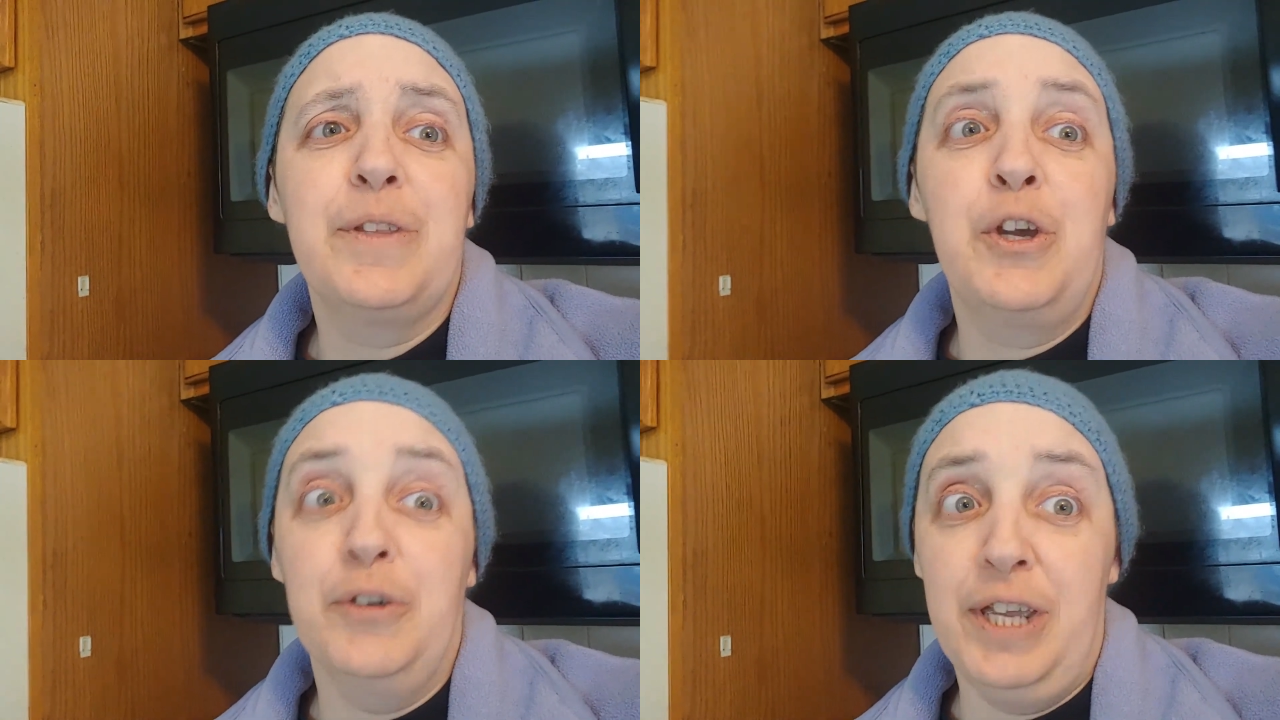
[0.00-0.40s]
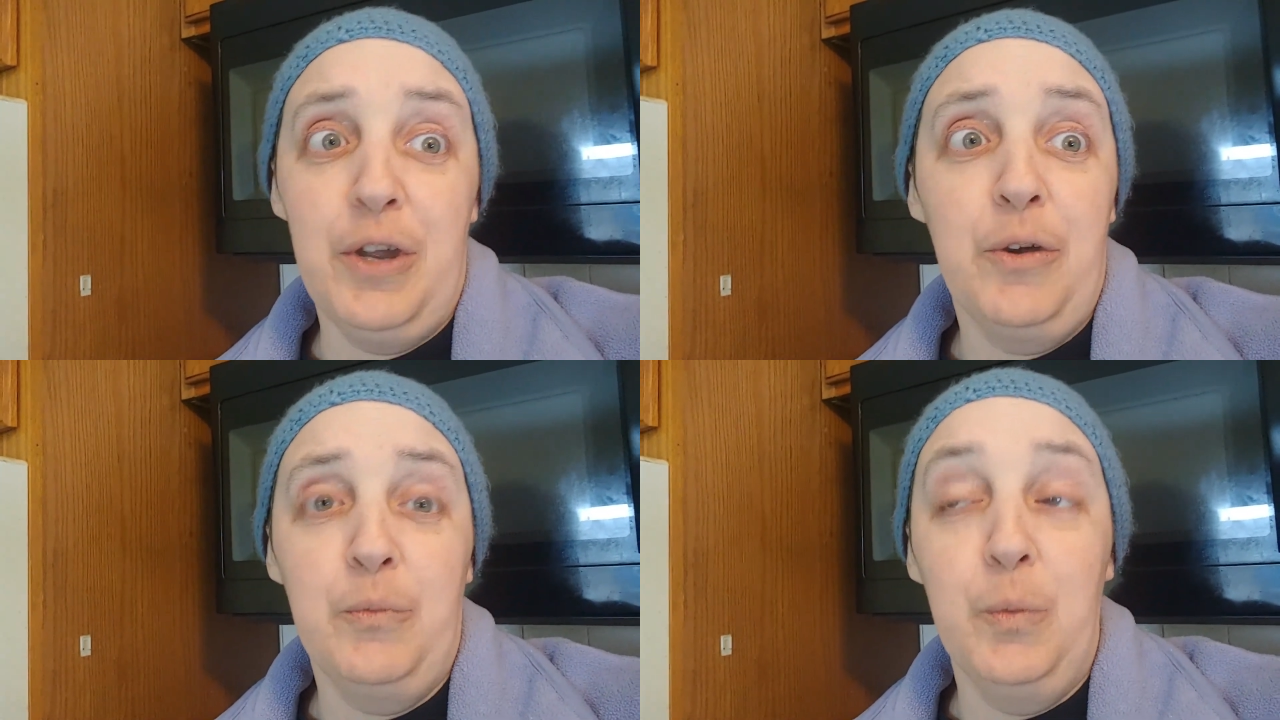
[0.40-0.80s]

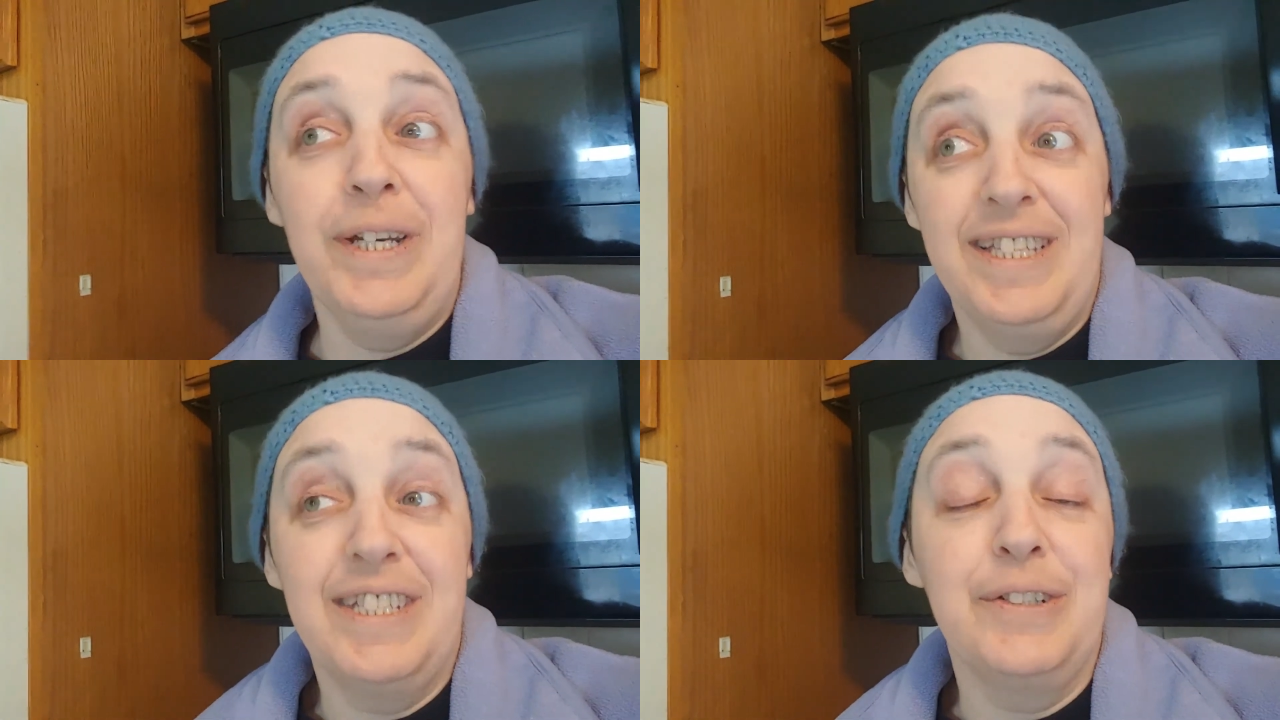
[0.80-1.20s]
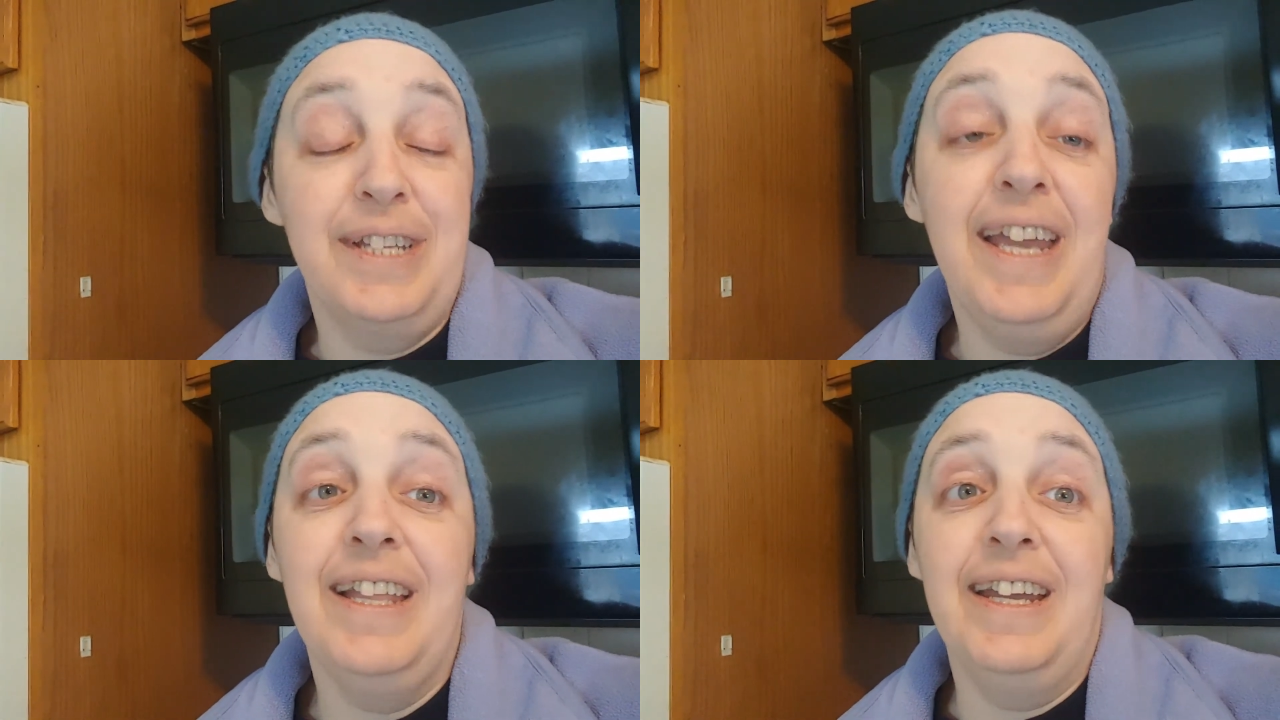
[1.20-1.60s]
cooking when it's still
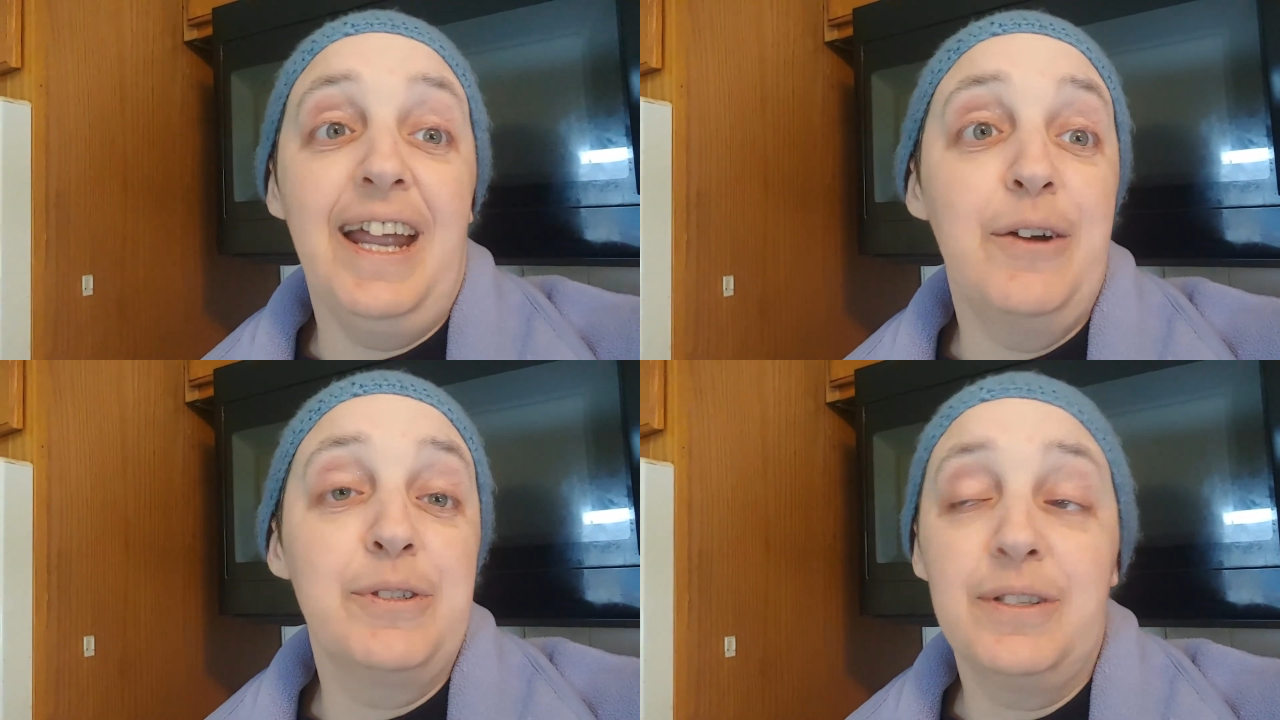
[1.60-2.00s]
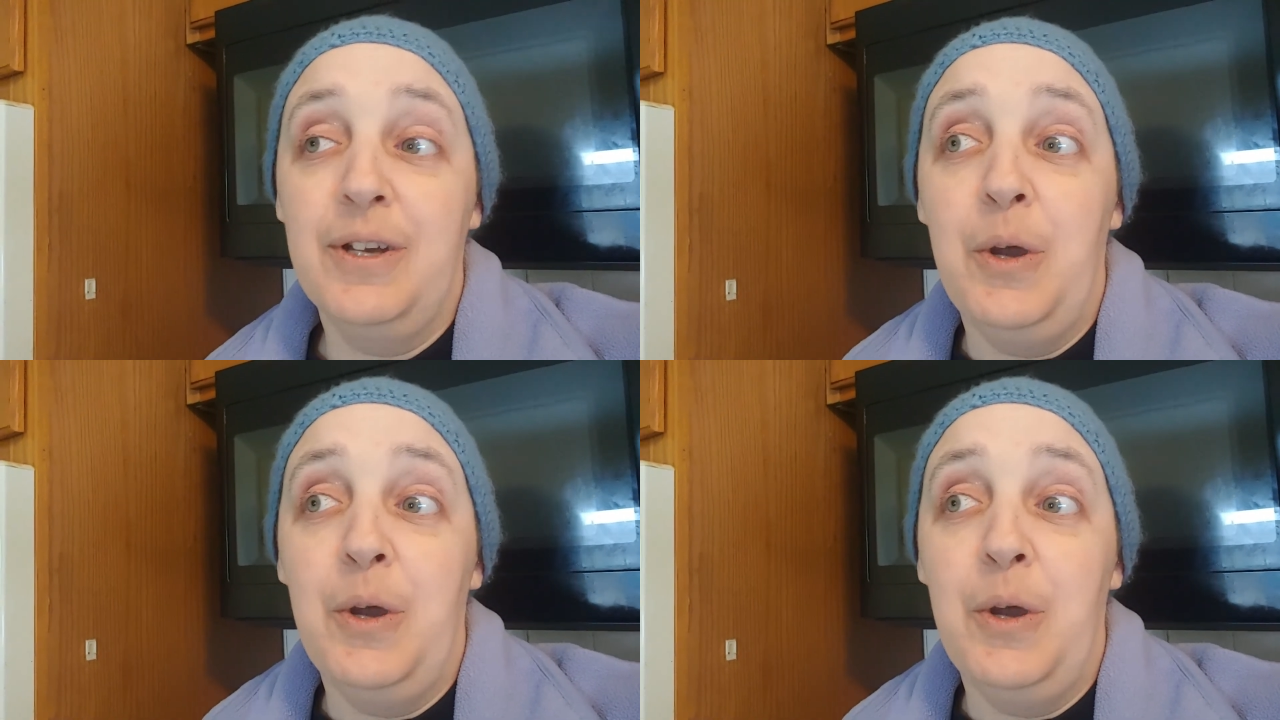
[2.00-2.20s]
daylight out,